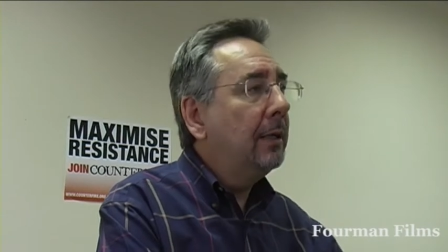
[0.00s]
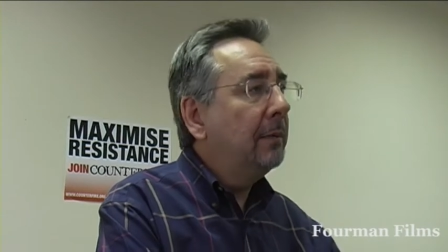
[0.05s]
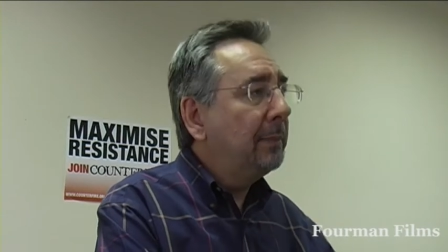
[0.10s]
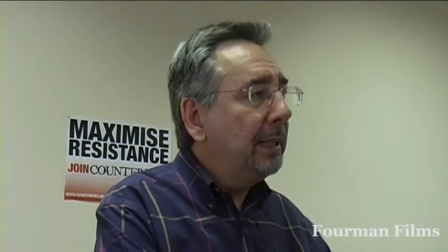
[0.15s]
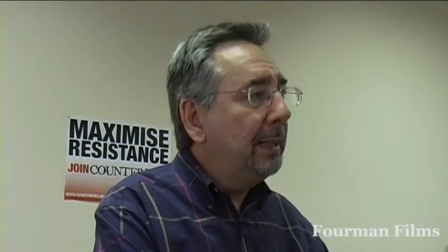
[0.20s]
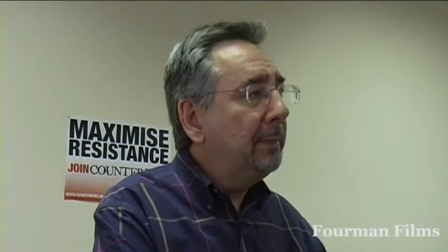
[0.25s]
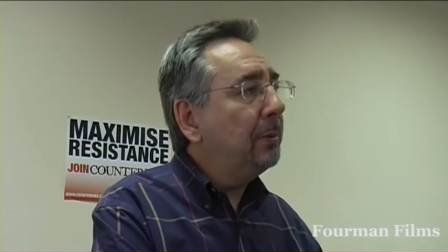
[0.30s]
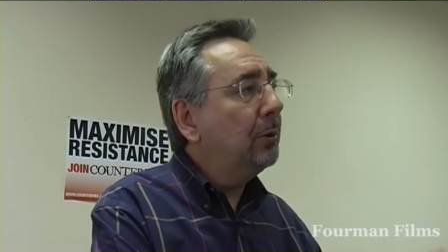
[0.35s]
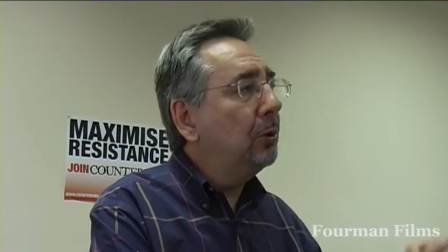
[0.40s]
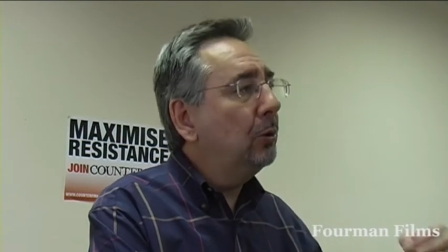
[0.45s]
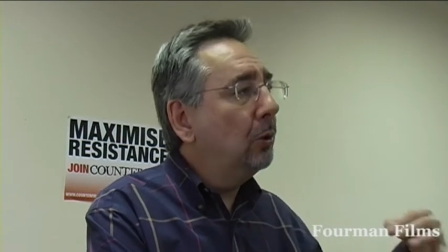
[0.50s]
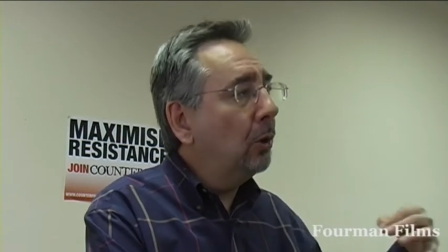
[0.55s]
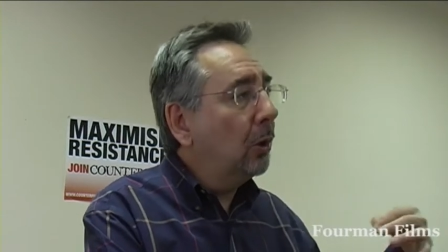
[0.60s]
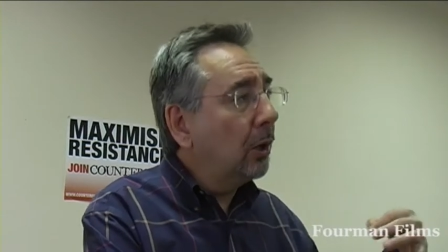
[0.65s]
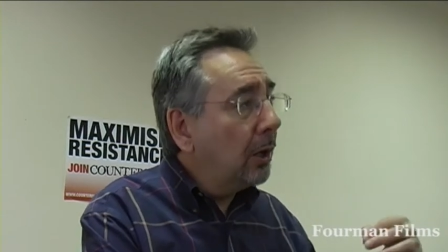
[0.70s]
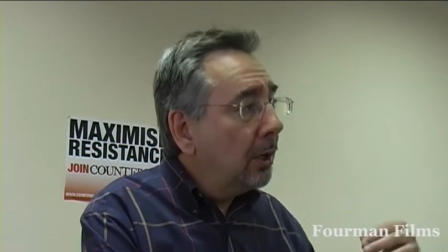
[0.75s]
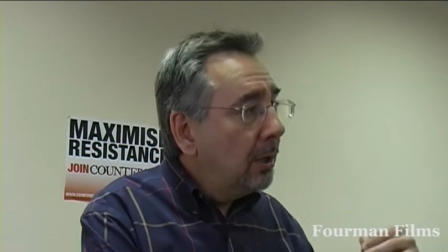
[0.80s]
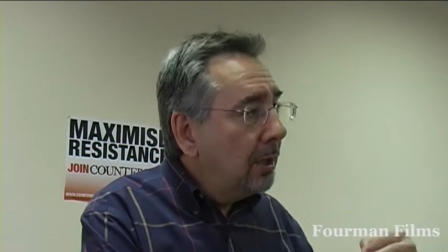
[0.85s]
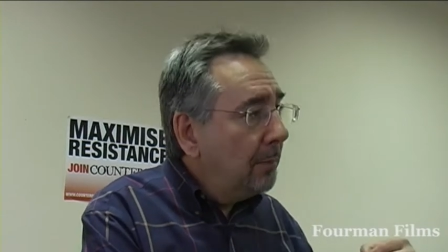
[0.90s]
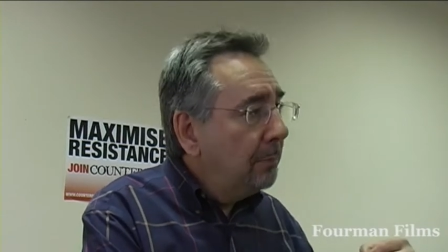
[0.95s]
People who
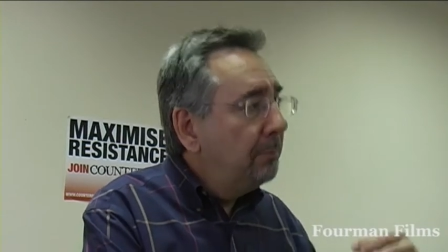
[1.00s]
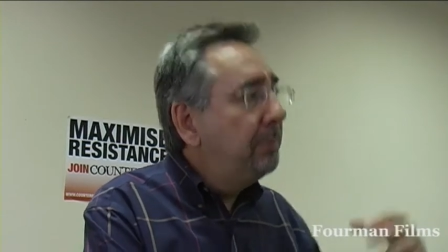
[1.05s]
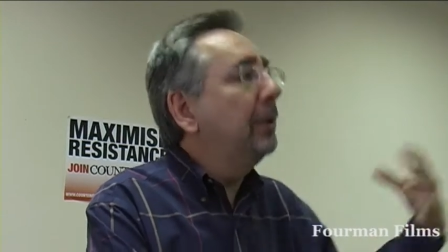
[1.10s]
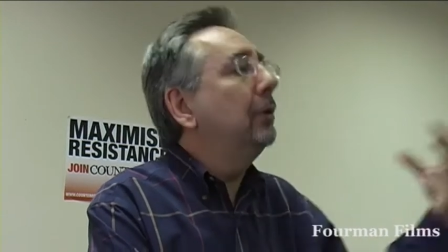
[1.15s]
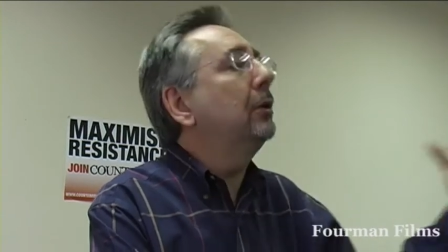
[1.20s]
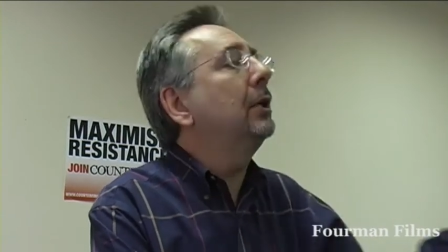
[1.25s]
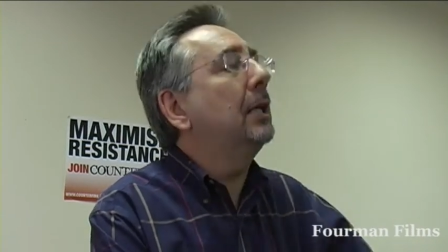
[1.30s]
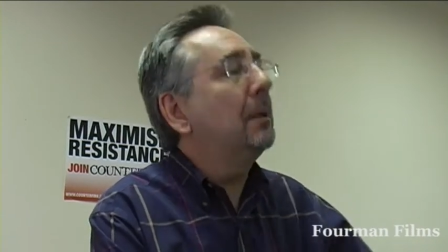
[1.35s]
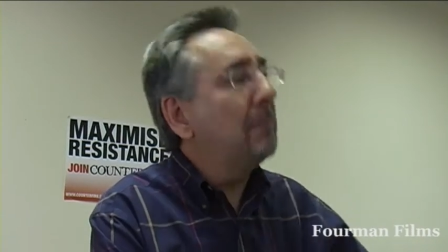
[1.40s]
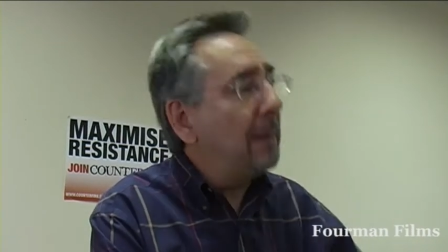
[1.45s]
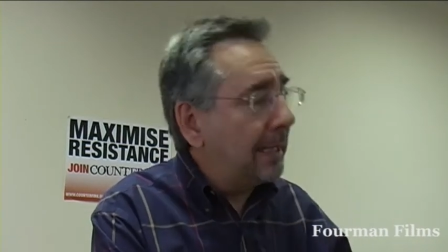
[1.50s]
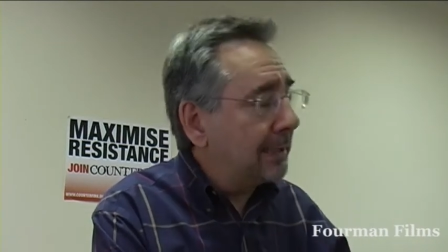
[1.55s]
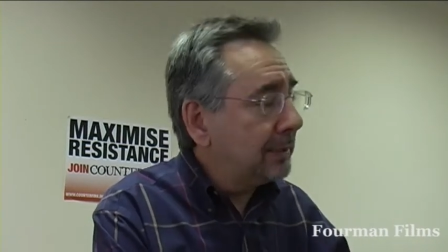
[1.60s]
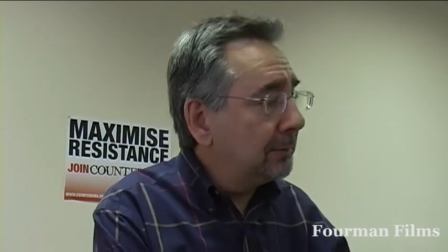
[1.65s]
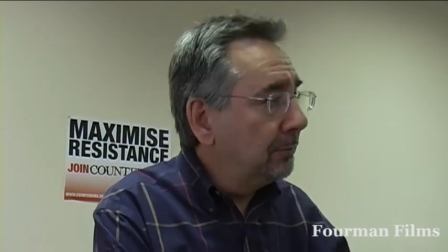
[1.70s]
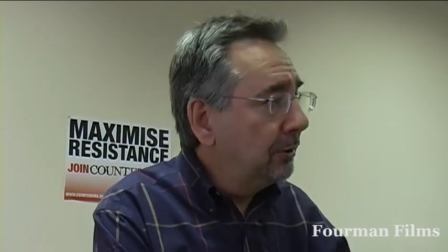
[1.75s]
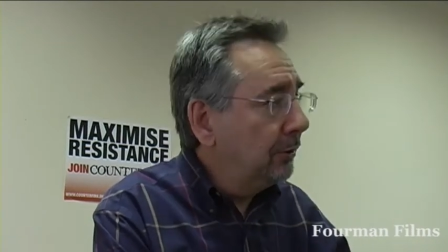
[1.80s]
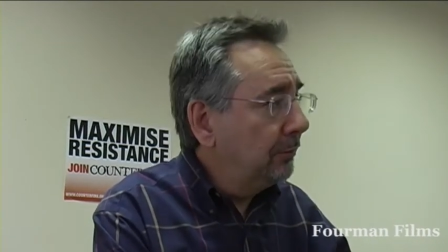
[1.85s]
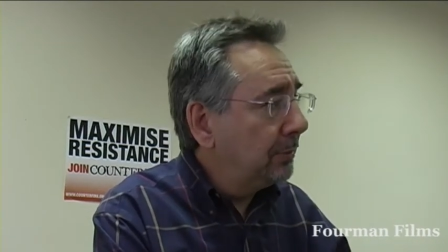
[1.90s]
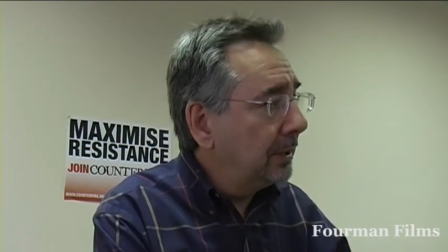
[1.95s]
are building a mass
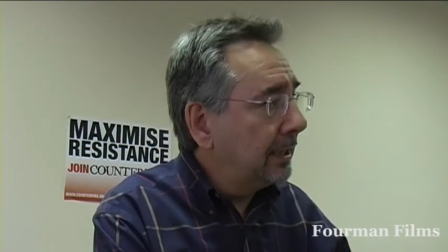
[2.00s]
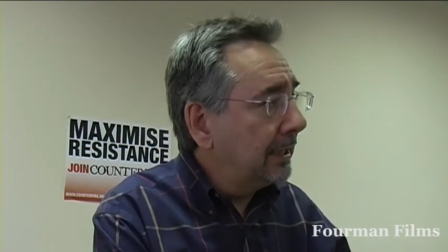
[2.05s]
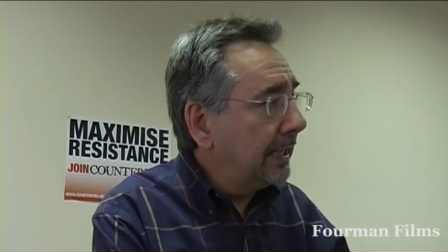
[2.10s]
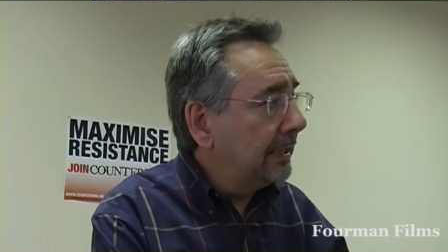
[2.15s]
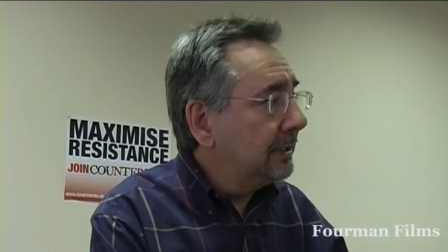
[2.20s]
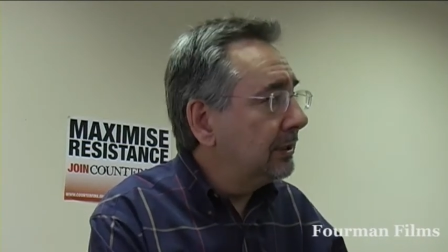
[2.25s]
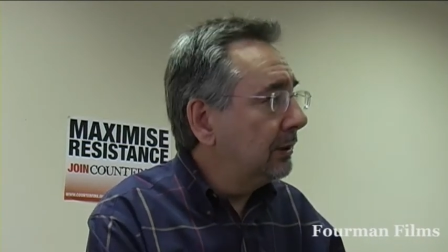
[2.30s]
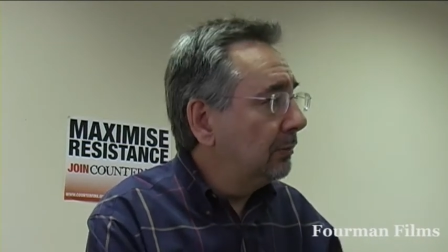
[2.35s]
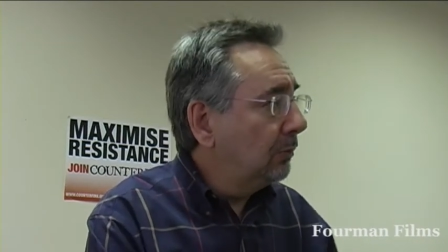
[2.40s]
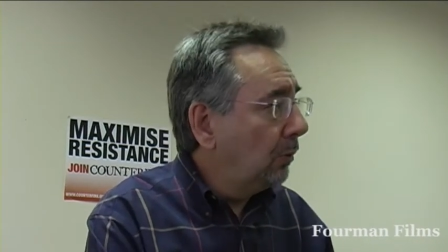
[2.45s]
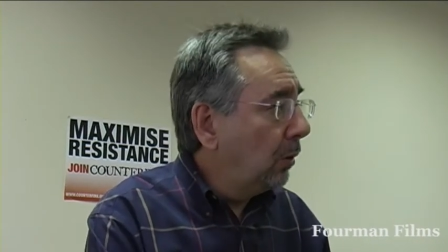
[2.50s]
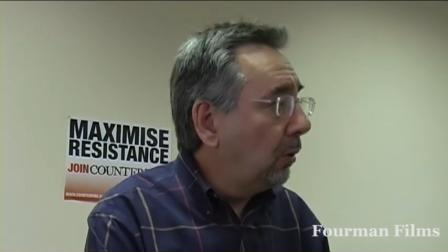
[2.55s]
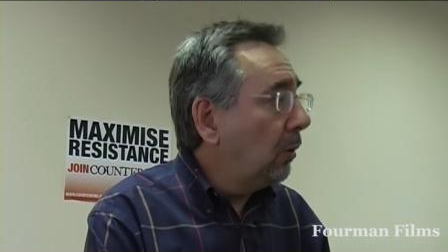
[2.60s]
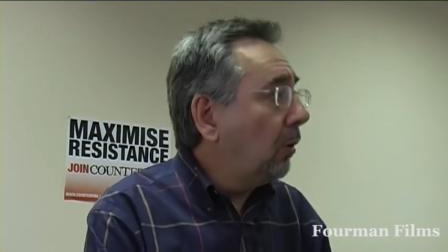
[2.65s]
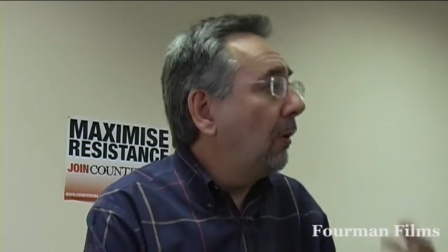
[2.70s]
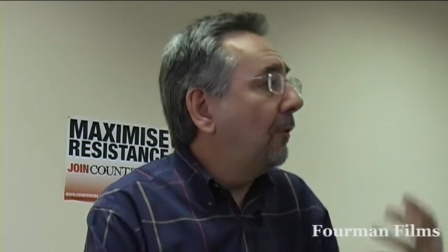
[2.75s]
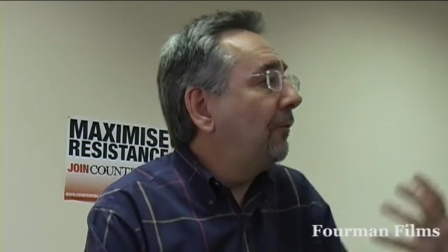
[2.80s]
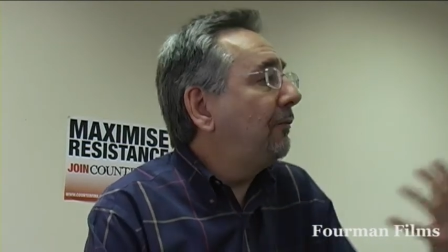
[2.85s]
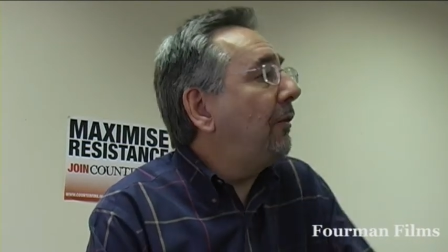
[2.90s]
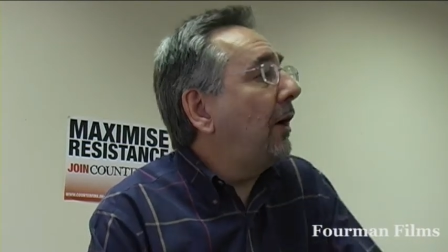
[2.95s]
movement against the war
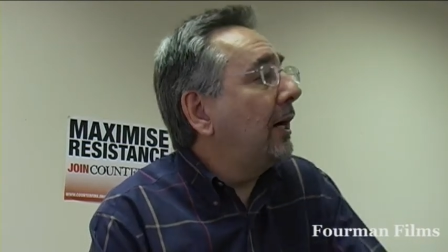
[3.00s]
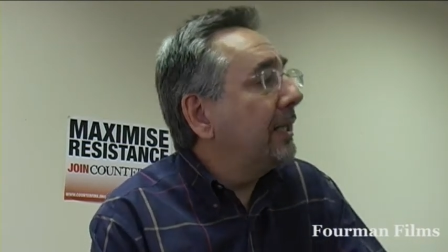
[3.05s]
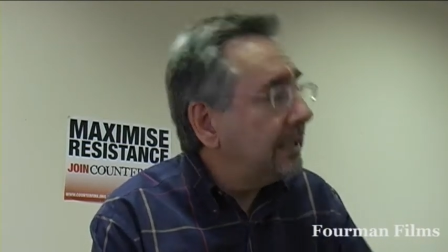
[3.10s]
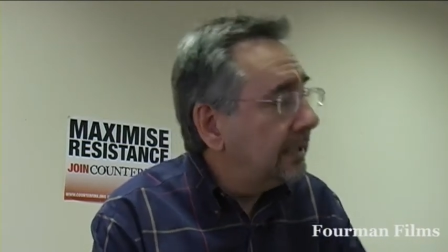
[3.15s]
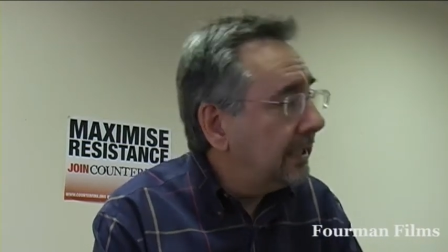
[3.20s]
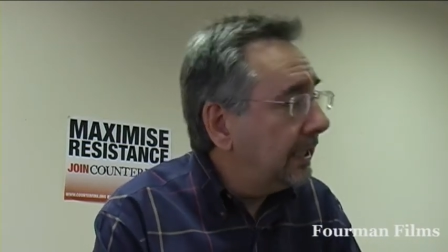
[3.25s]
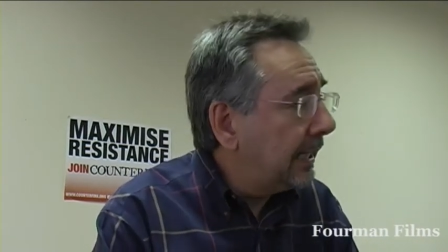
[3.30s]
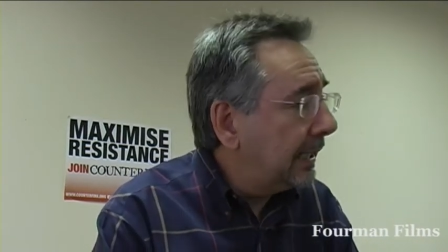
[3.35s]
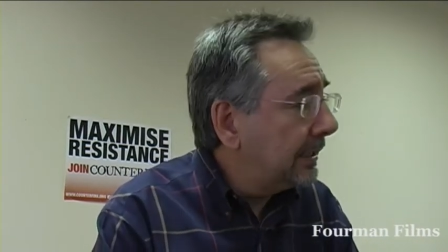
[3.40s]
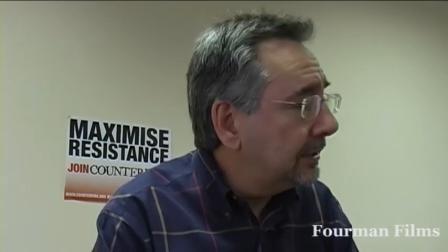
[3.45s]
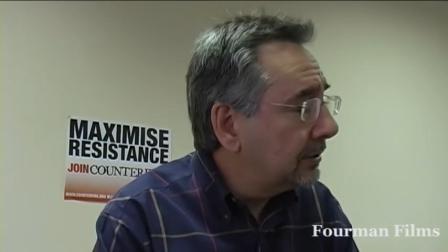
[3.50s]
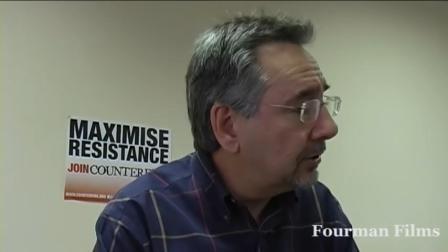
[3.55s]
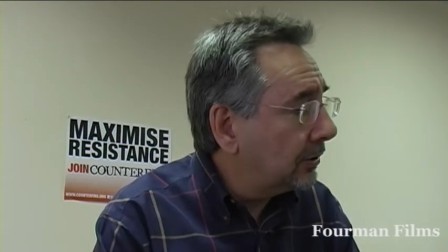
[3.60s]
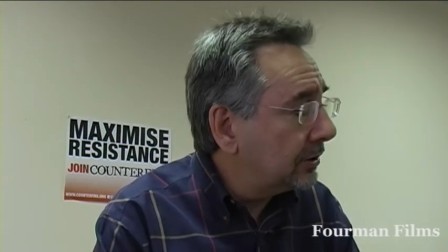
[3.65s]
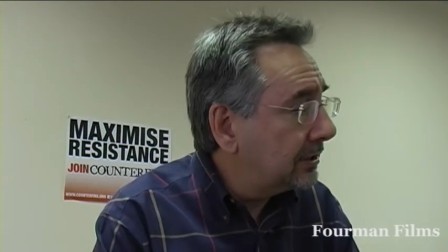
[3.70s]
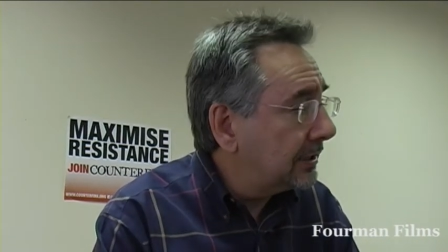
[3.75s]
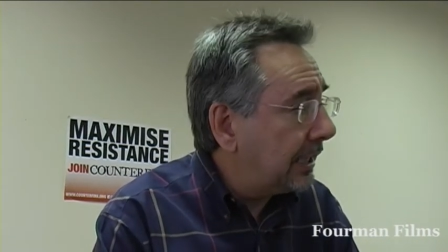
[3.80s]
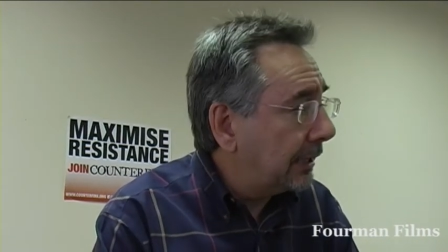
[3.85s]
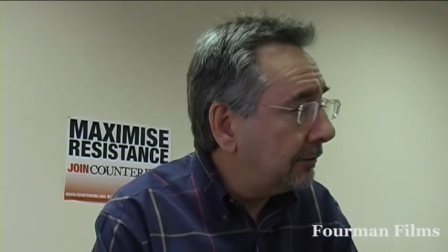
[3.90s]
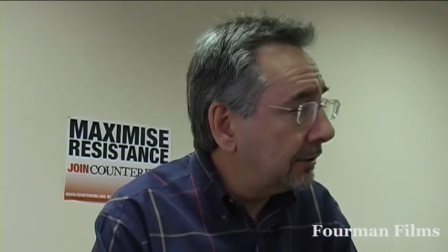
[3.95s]
or fighting against
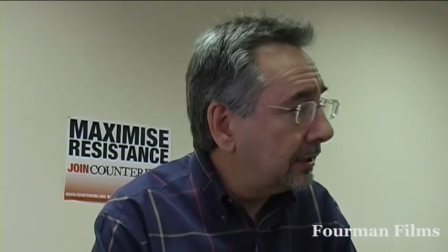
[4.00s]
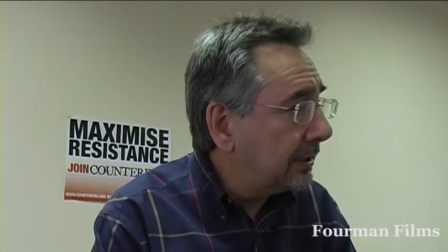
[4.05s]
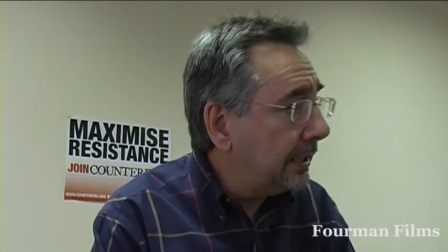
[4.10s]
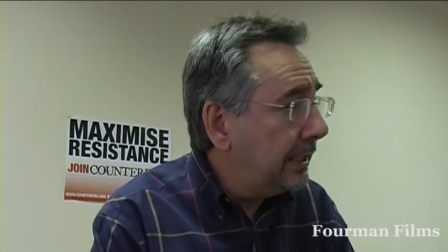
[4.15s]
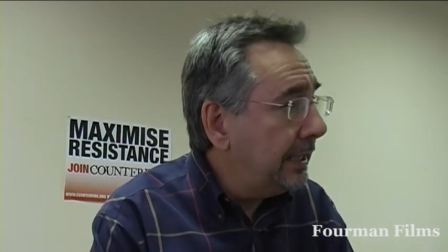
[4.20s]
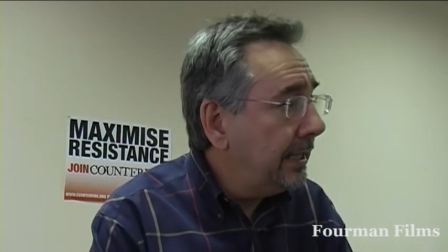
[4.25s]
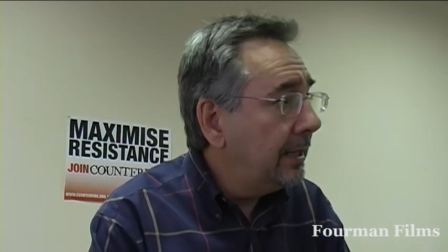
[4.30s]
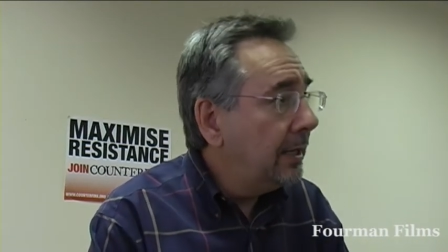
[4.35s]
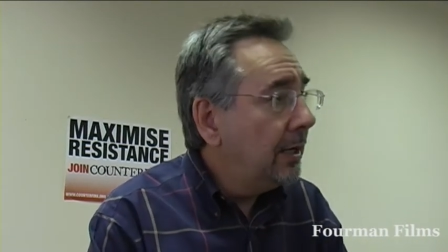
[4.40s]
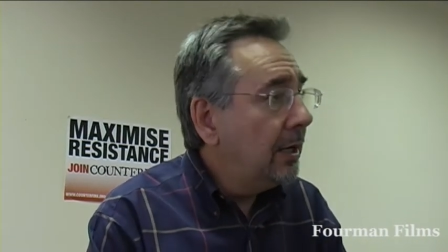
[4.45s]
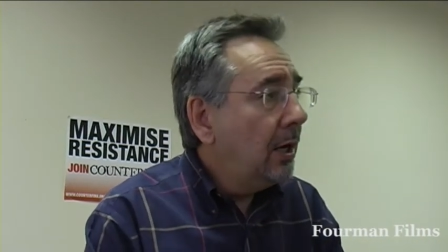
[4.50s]
austerity